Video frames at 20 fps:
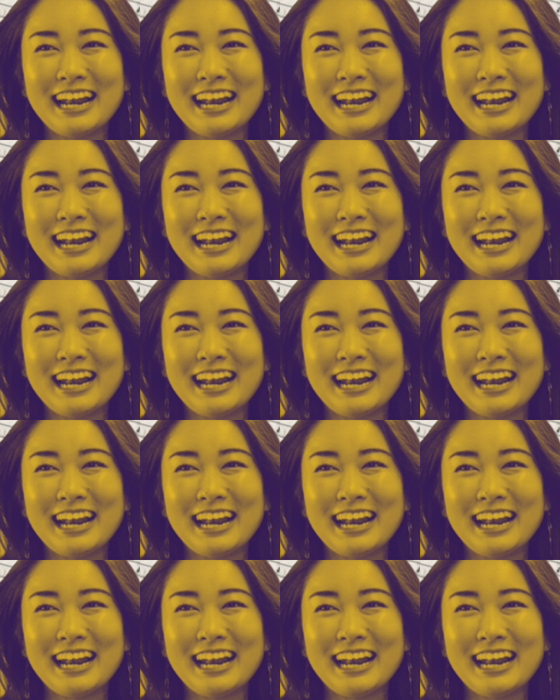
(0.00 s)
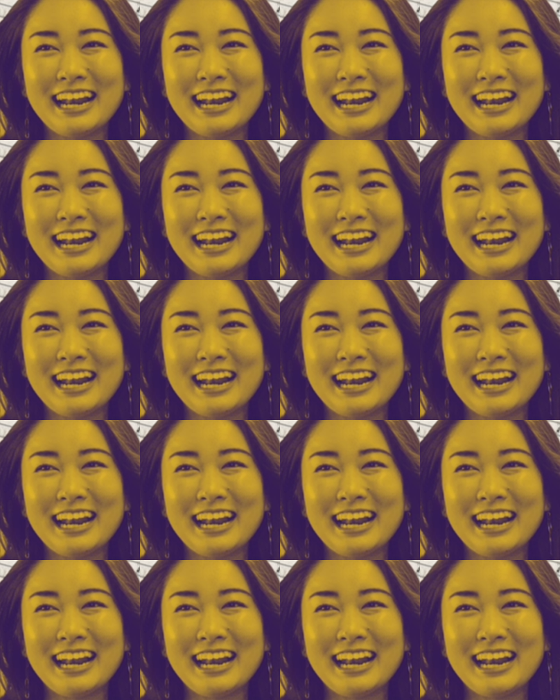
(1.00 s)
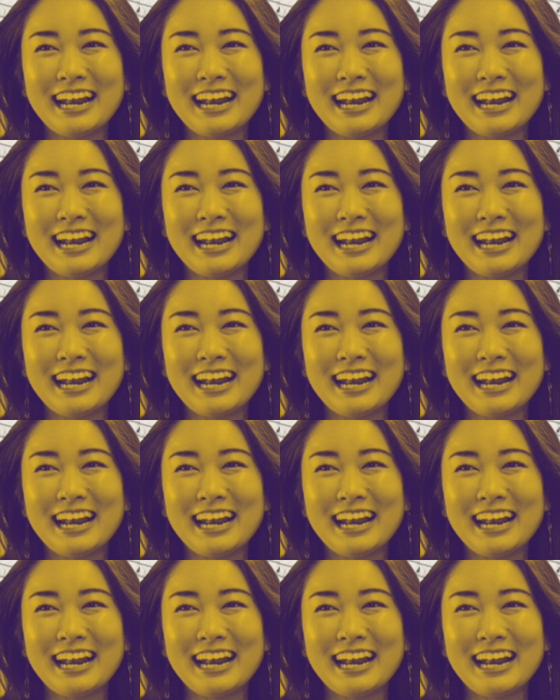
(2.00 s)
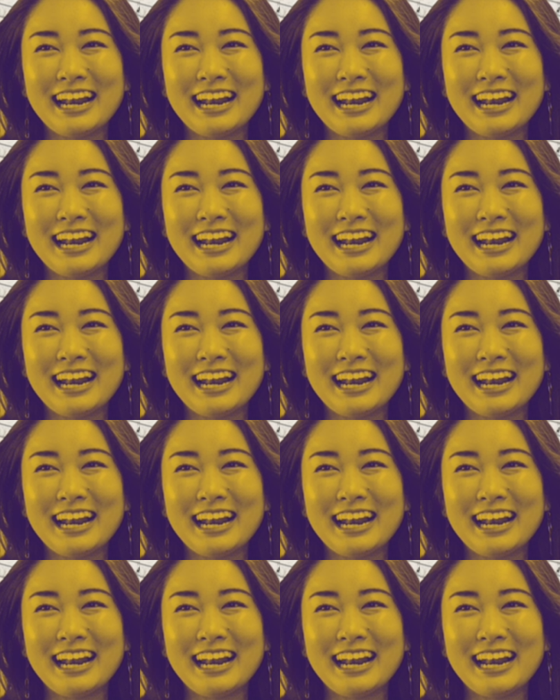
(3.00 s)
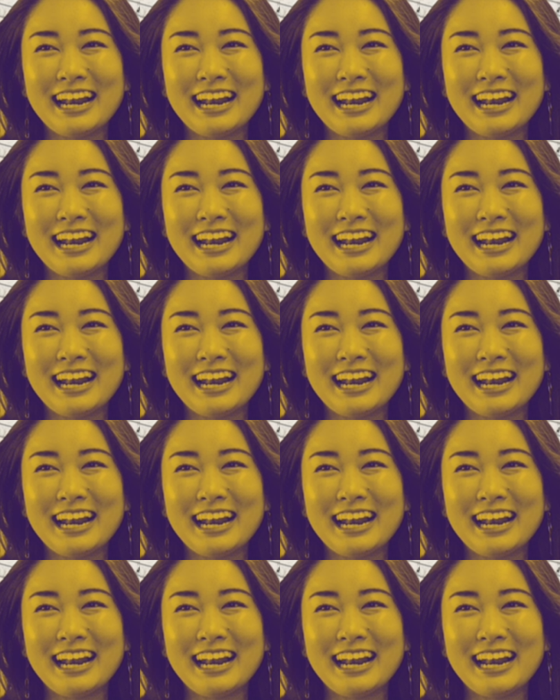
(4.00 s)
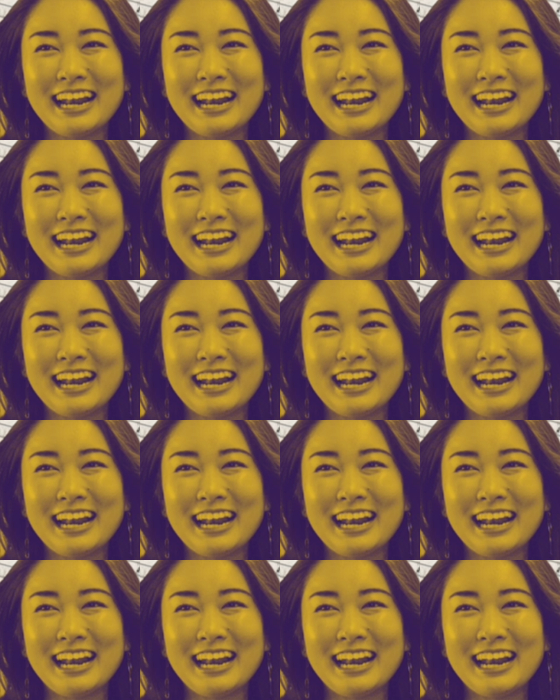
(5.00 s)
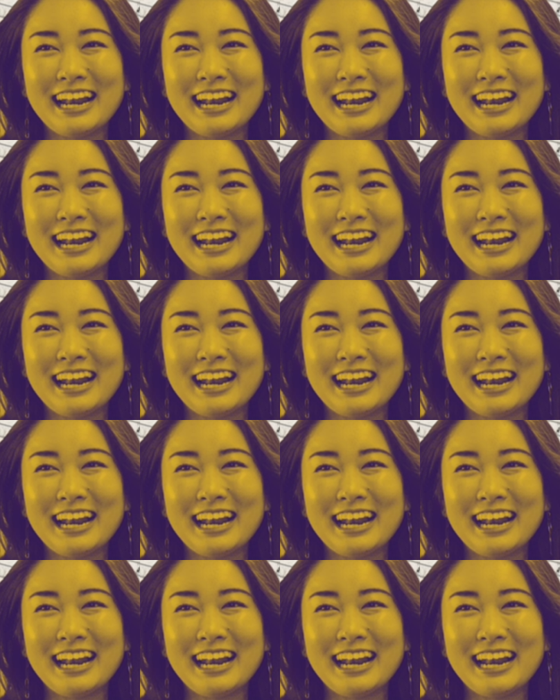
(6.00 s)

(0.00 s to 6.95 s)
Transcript: [no speech]